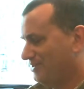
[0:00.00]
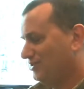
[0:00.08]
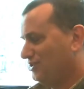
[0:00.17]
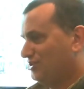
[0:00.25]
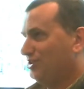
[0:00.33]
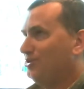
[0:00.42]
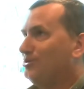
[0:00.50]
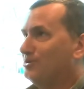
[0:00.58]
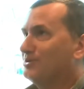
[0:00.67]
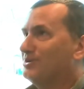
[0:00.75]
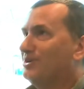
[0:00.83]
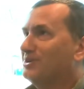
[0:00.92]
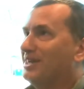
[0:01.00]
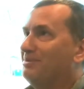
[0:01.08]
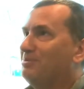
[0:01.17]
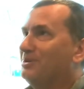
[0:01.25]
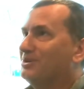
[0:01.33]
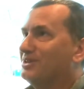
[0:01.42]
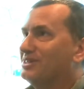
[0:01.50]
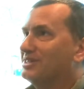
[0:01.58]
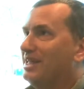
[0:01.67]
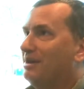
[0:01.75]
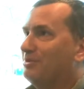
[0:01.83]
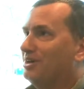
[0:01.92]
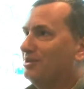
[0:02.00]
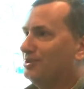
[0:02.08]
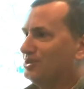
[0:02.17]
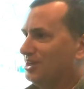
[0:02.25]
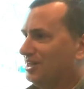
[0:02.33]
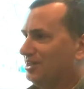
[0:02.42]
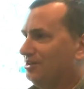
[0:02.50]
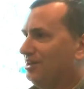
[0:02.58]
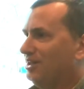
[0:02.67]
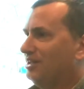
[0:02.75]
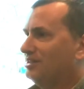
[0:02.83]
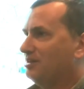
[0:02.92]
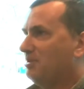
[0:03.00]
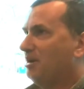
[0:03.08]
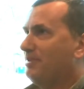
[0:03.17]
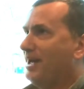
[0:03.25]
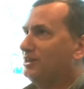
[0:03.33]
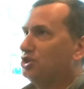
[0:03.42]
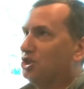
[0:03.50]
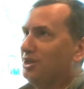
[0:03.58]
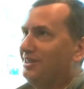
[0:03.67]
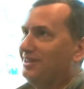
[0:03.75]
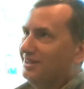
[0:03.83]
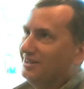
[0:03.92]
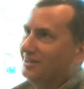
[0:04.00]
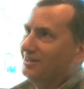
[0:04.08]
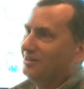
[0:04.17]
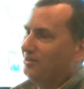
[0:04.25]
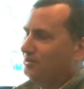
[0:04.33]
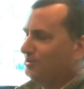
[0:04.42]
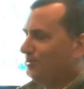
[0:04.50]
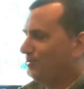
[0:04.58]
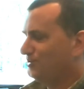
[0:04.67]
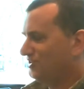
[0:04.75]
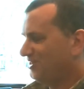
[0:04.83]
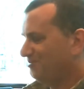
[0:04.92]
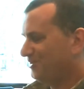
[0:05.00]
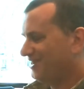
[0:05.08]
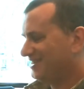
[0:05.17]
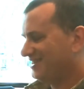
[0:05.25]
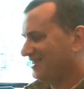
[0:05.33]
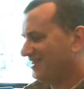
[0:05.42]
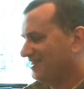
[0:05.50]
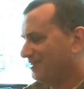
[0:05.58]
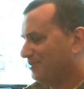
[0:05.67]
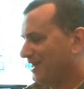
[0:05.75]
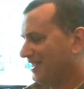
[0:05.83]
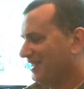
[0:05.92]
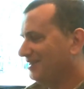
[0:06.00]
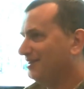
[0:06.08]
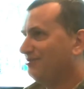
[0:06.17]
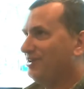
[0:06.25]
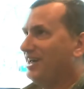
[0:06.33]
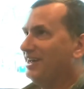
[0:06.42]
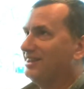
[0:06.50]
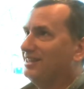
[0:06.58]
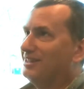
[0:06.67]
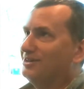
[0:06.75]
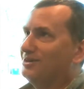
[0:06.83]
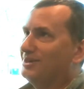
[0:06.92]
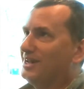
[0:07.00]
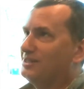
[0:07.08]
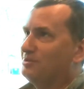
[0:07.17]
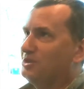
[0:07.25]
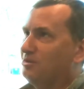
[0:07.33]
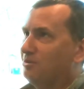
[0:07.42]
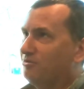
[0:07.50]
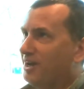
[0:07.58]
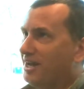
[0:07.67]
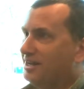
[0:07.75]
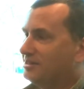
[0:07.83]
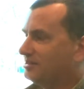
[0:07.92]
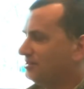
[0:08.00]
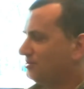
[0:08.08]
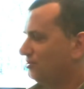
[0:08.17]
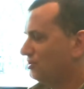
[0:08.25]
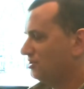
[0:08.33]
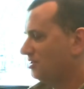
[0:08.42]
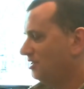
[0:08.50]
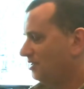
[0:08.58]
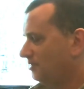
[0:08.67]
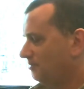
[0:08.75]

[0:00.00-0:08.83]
just to use all the capability of this camera. I wish that I could somehow magically use a cheaper SD card, but I get the fact that it has to be super fast. So just